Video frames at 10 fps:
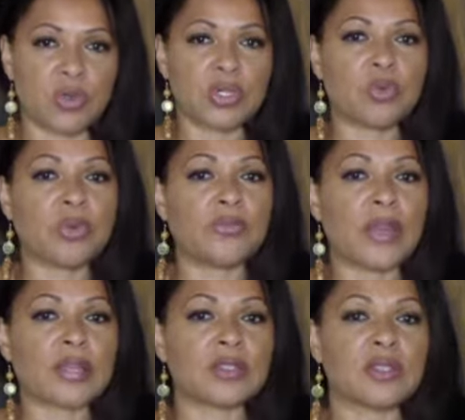which
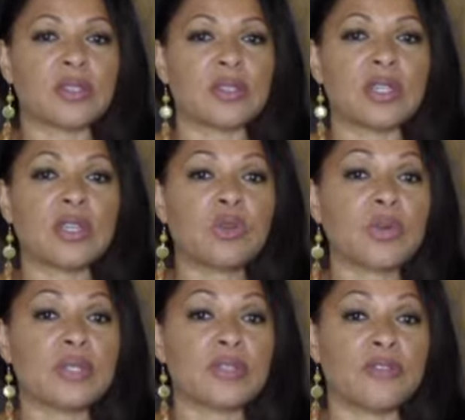reflects the
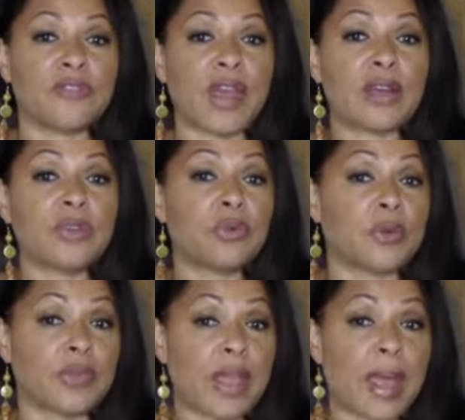decrease in value
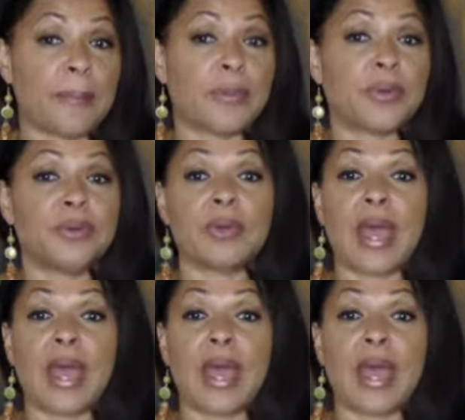of capital